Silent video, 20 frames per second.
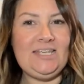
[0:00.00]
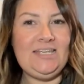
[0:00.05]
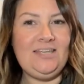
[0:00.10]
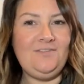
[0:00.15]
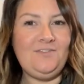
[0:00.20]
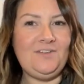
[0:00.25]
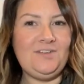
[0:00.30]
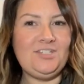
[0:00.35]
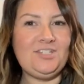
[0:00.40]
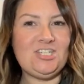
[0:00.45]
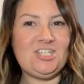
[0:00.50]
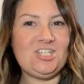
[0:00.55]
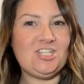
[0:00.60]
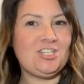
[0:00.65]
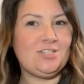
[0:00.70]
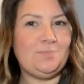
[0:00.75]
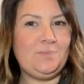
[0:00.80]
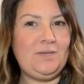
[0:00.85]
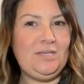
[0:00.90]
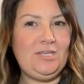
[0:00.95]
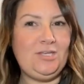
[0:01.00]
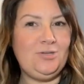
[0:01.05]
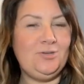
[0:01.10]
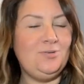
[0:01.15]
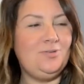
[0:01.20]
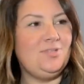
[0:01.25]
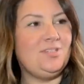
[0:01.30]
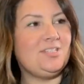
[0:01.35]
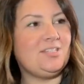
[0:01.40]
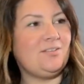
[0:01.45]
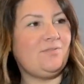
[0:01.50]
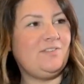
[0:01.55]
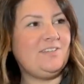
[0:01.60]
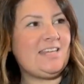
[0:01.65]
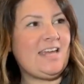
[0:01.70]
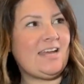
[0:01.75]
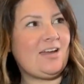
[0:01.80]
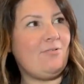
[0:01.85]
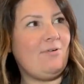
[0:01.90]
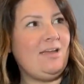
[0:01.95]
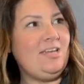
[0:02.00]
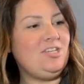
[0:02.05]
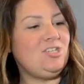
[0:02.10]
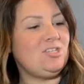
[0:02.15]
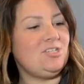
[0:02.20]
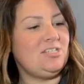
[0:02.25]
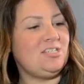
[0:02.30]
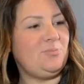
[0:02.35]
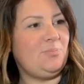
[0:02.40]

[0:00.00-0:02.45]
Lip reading: even to just be used for decoration,